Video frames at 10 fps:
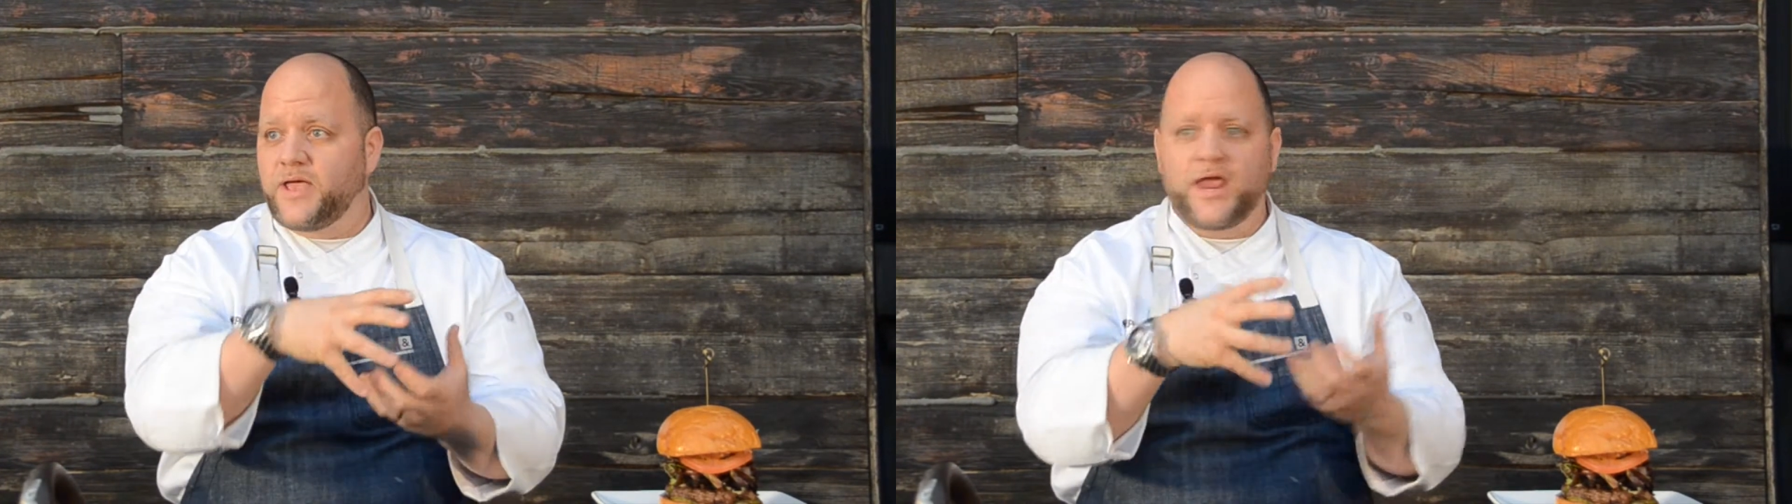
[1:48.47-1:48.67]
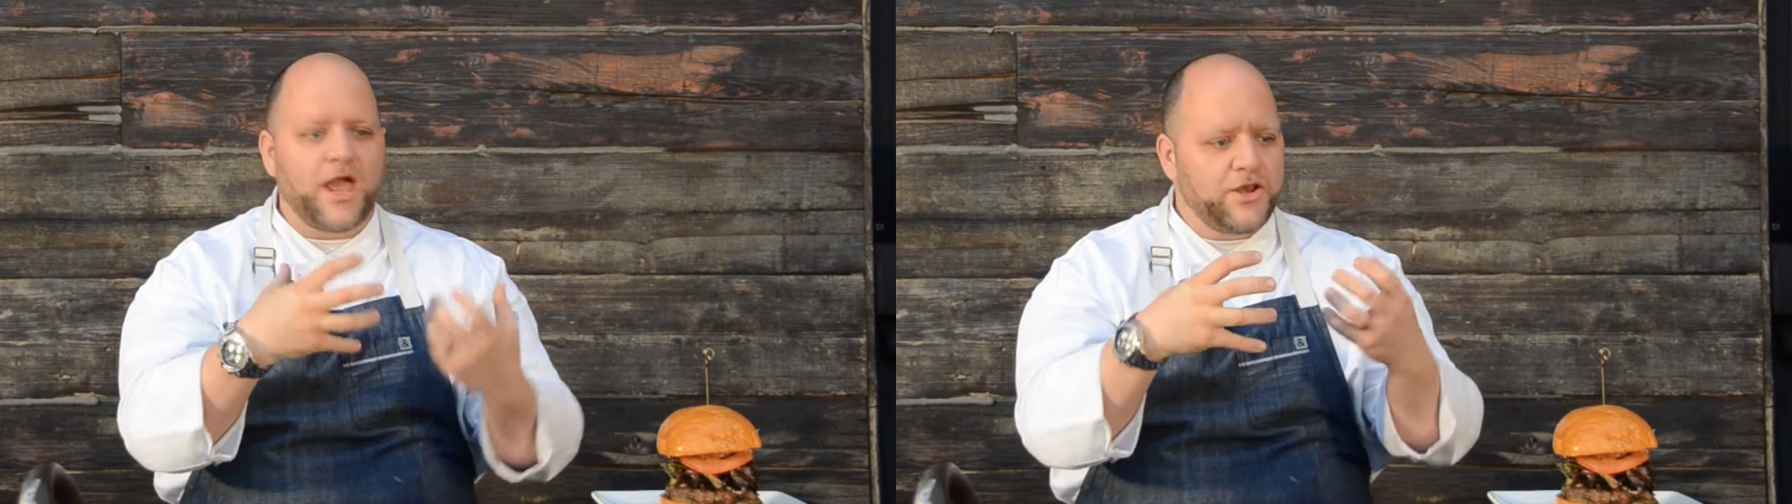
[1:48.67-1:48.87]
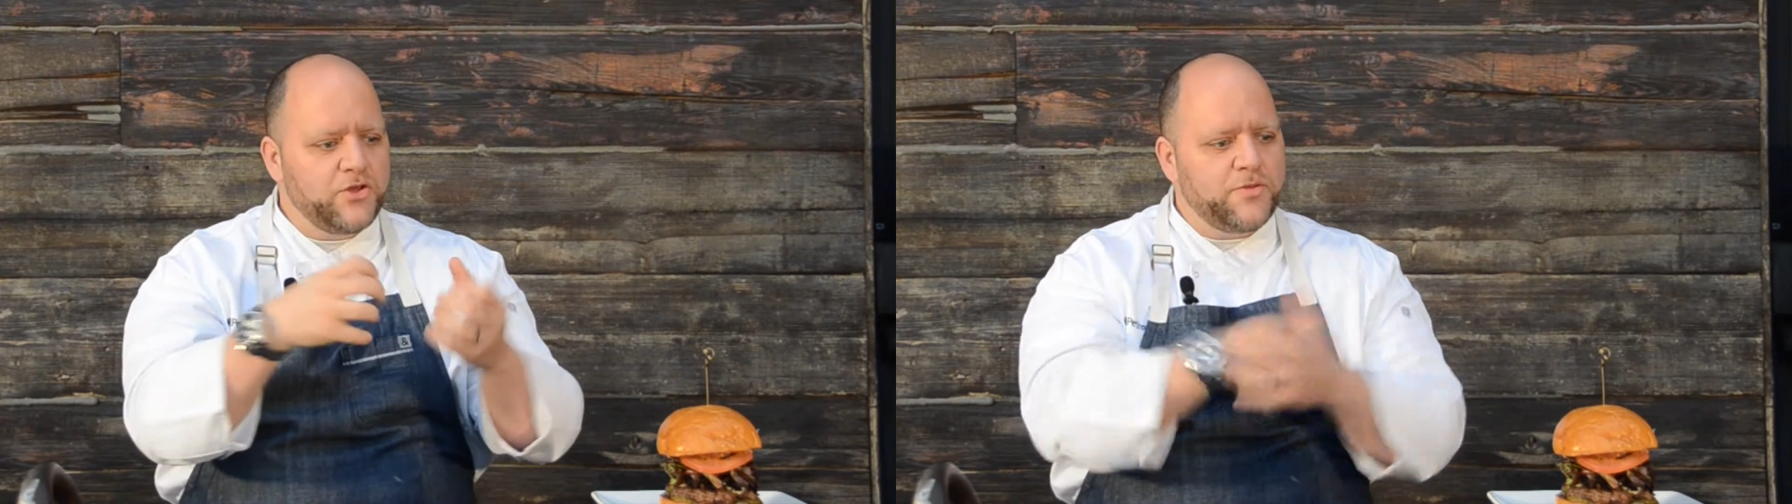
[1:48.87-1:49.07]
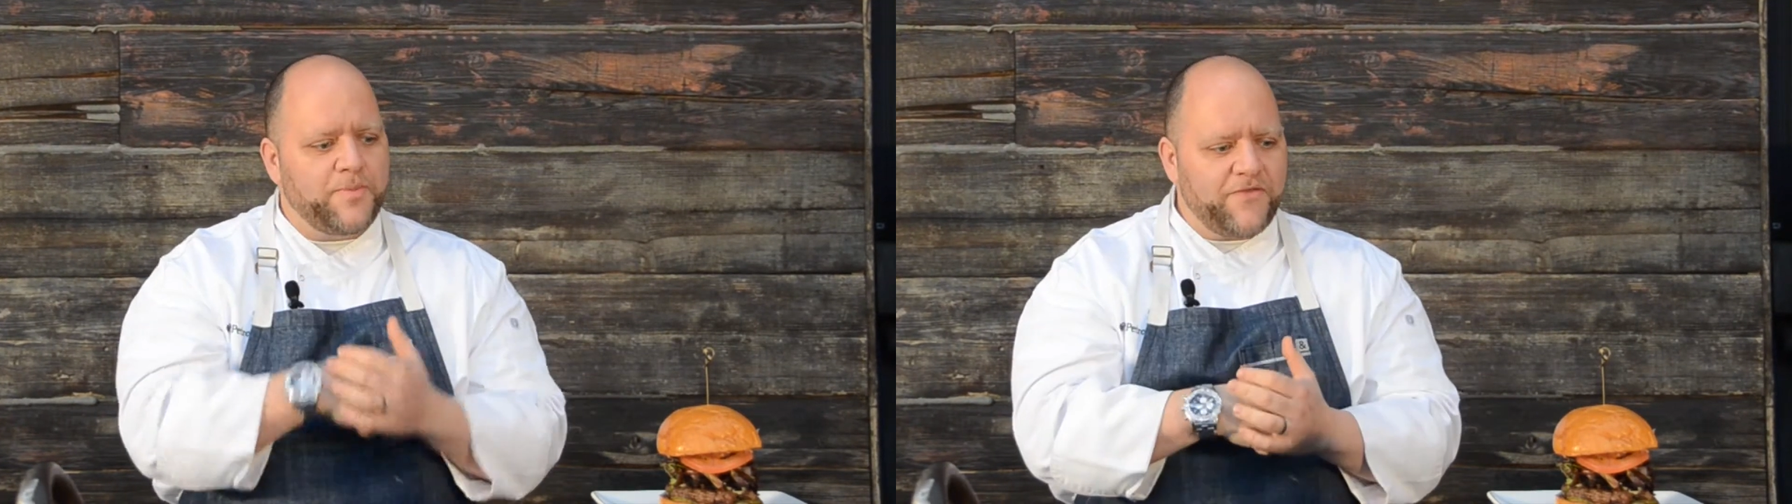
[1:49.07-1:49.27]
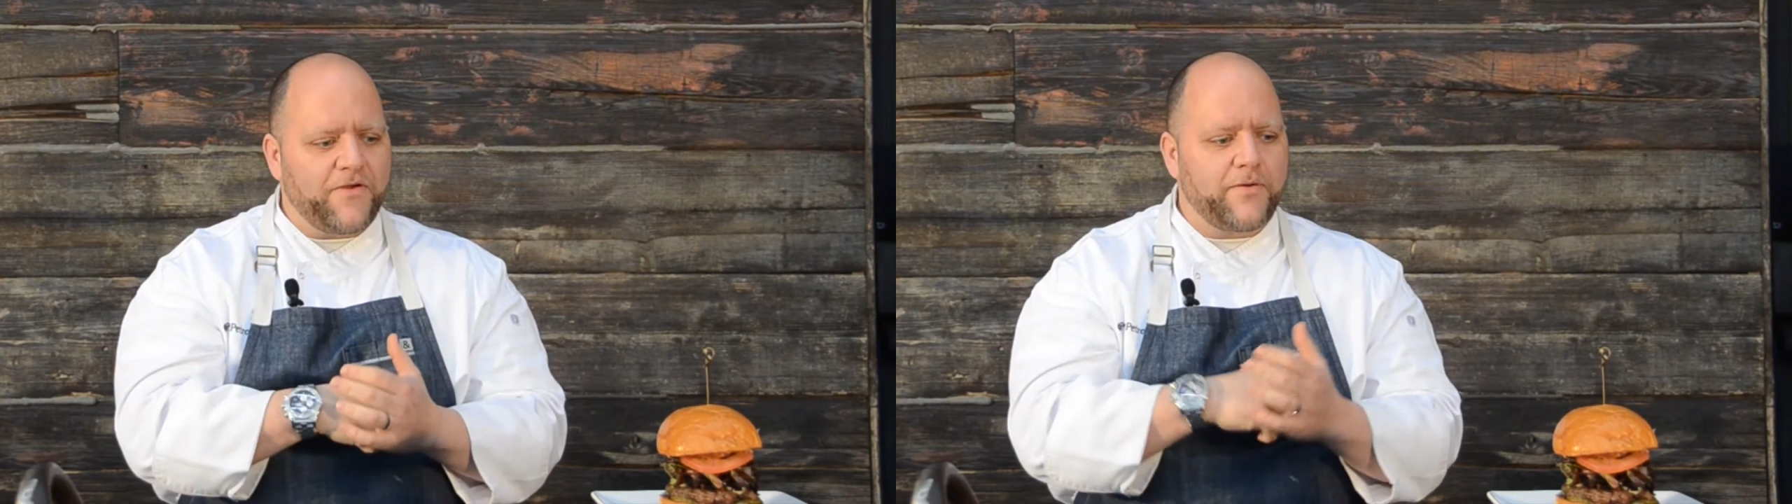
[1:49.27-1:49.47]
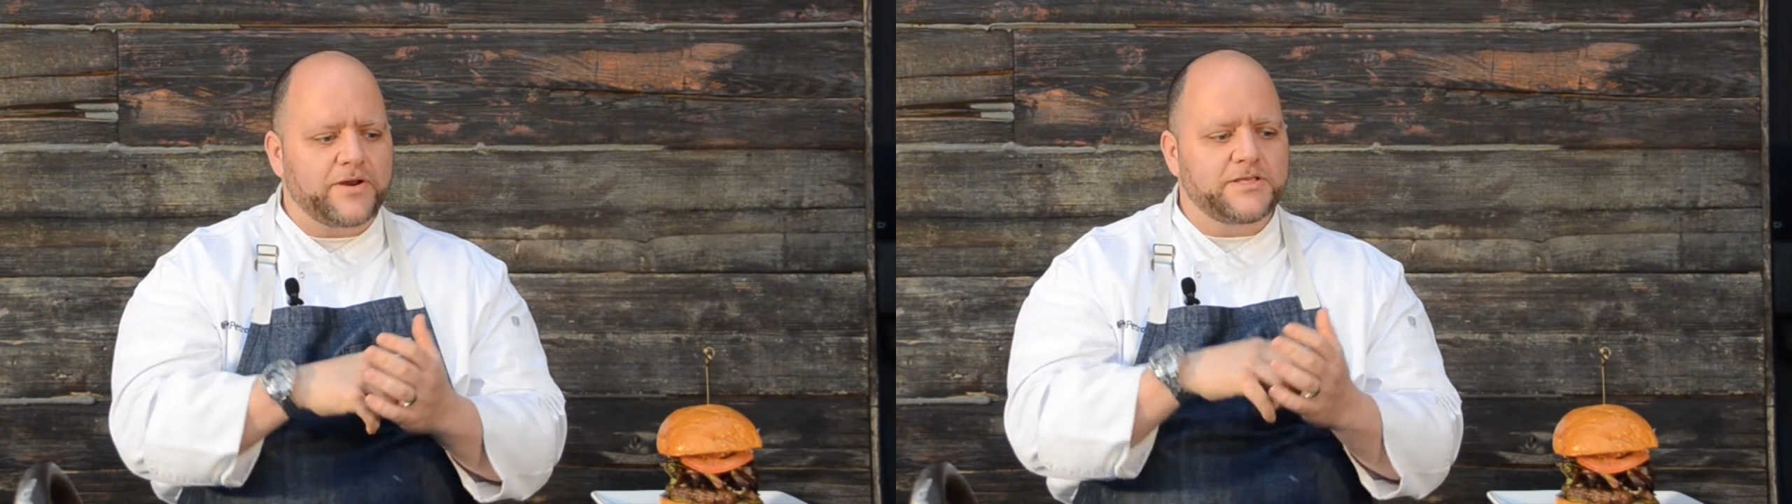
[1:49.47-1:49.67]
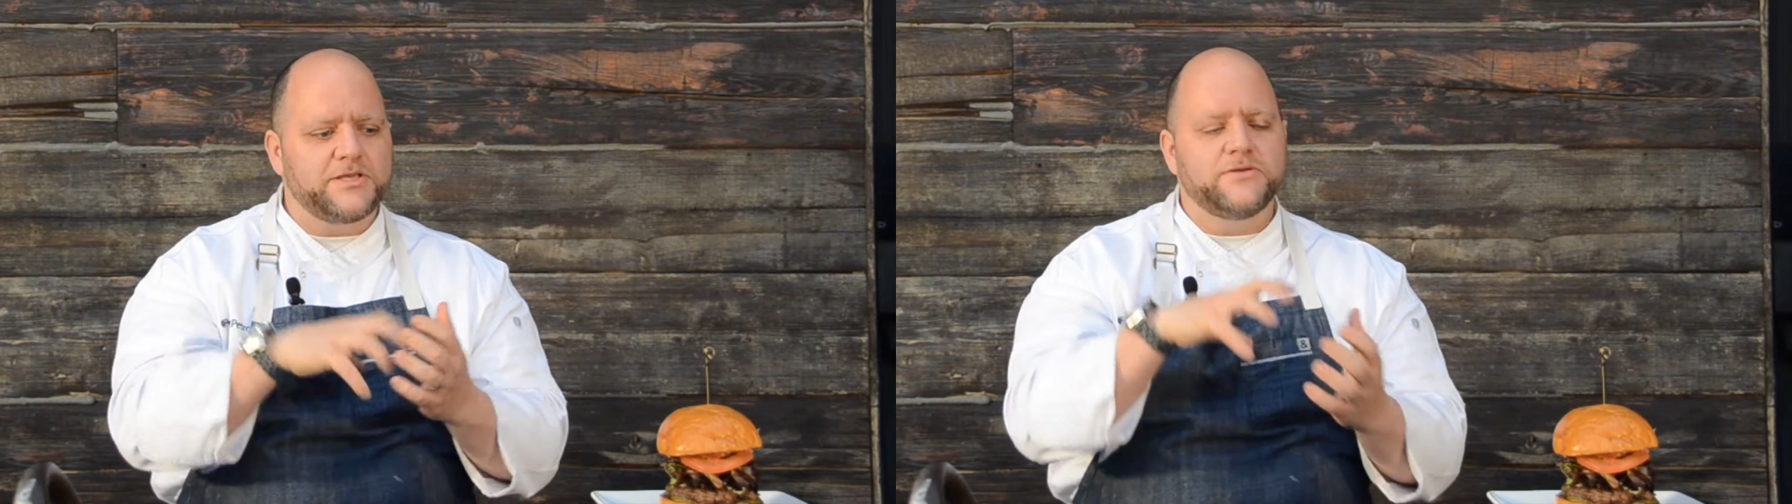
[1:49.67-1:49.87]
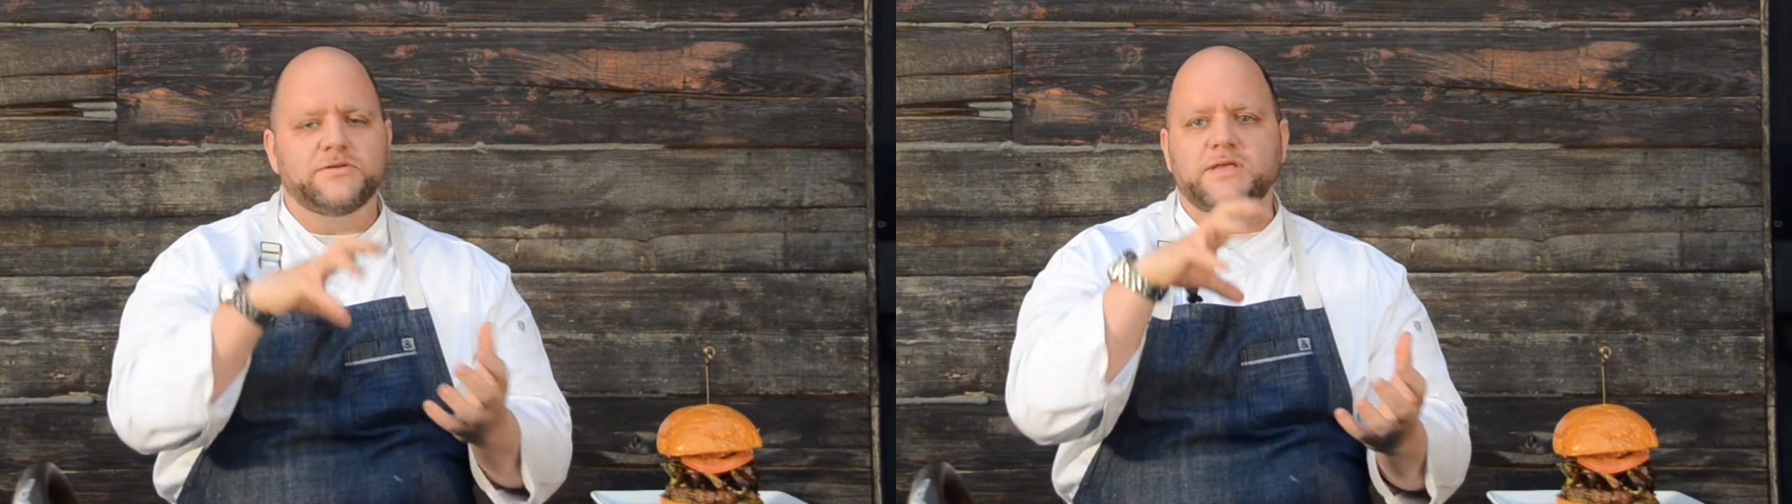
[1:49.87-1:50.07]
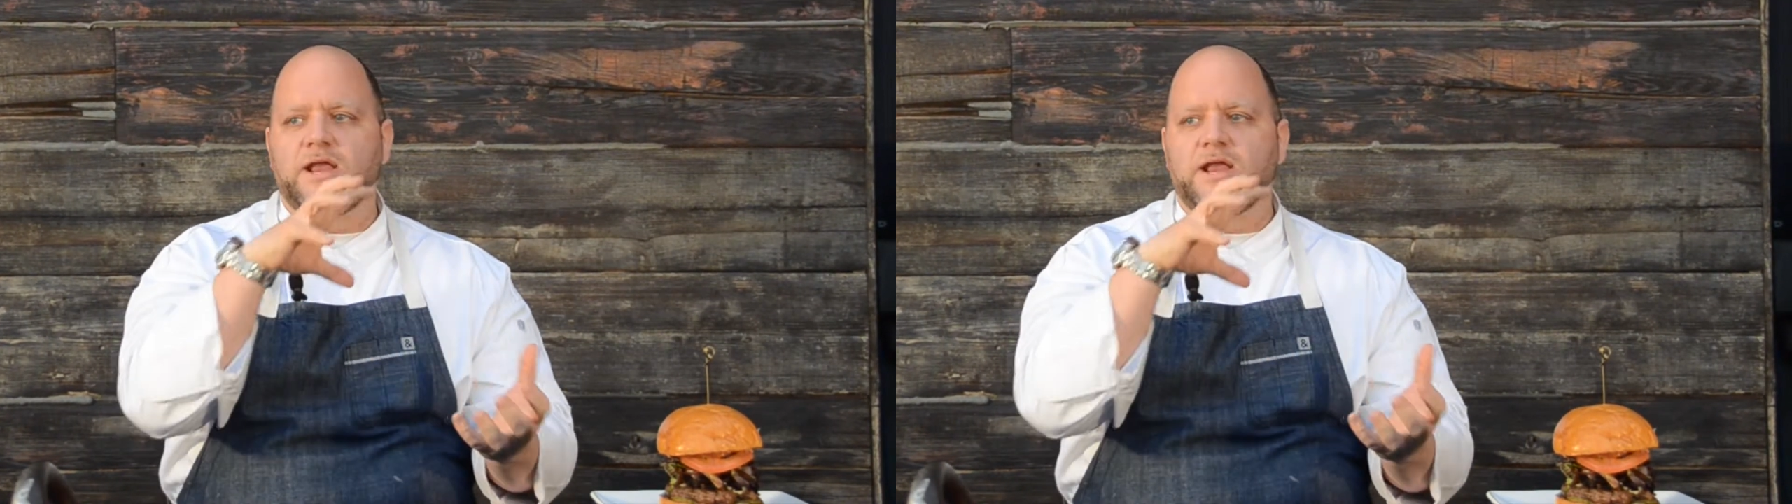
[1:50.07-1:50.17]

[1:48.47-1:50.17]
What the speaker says: I knew the beef I wanted to use.